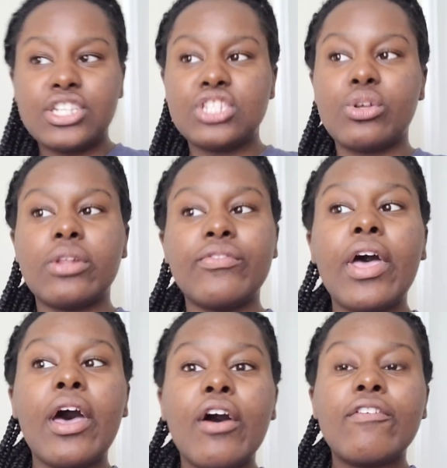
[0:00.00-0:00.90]
Just sort of
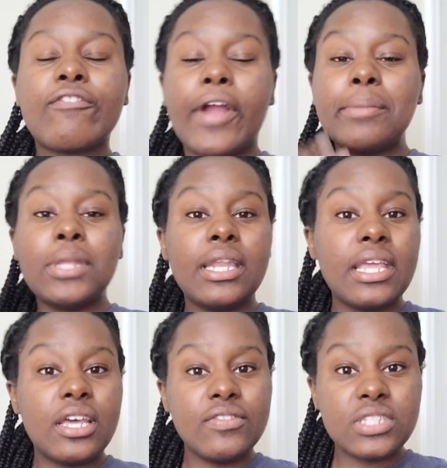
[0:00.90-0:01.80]
framed the need of